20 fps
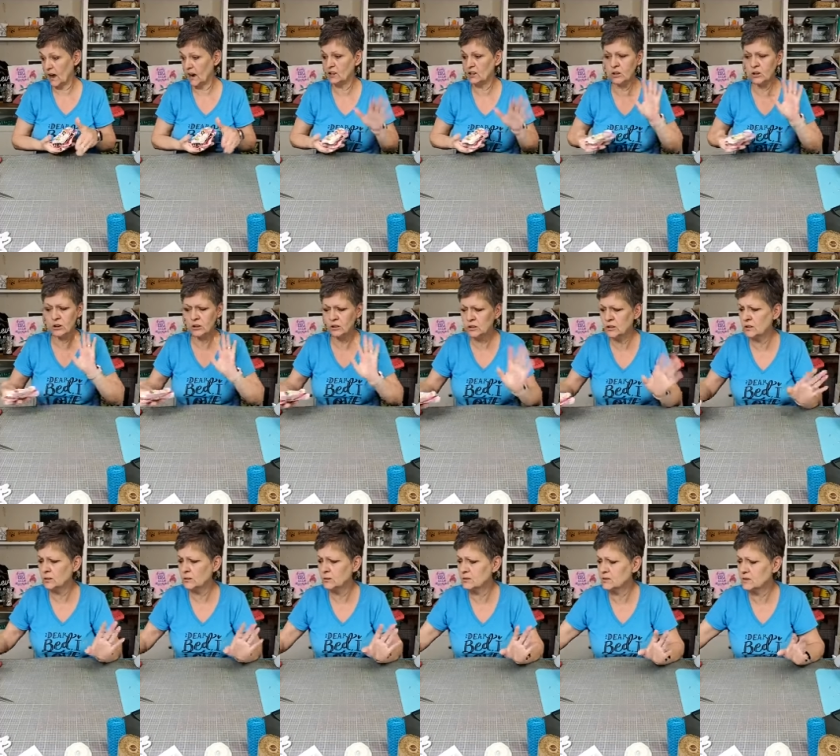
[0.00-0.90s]
And you can
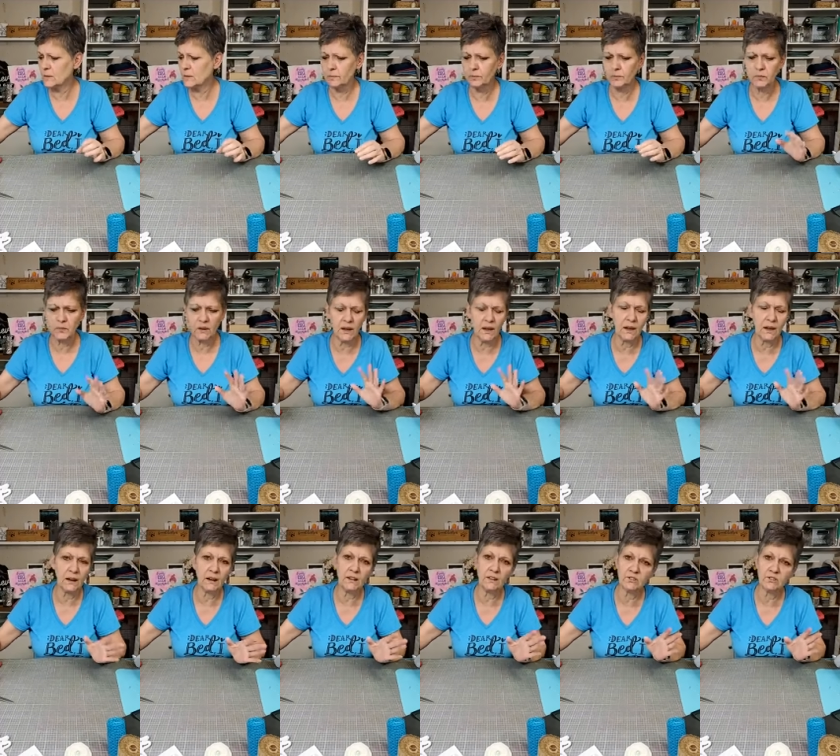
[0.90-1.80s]
use
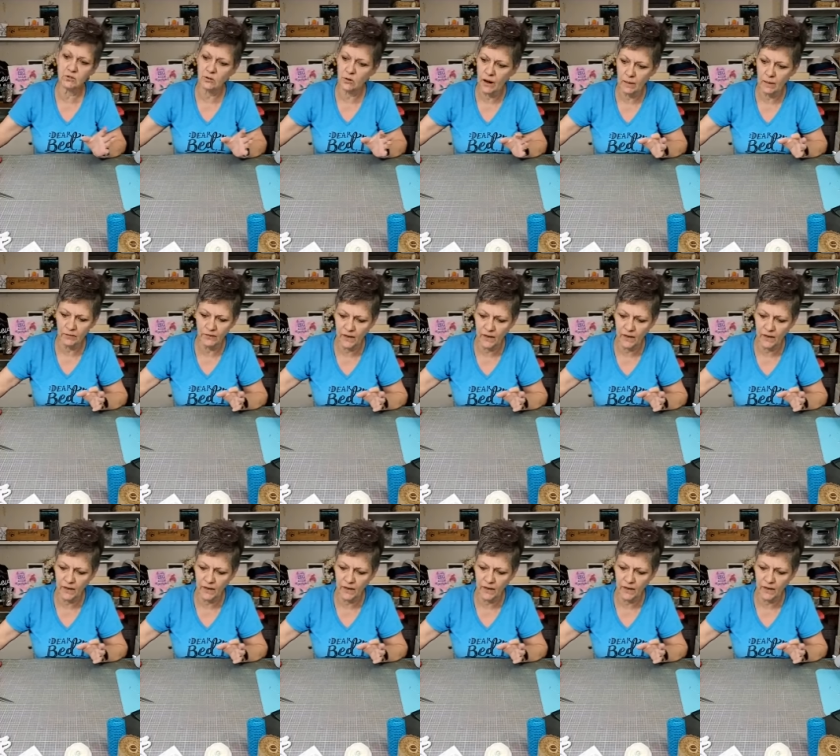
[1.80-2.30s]
any scrap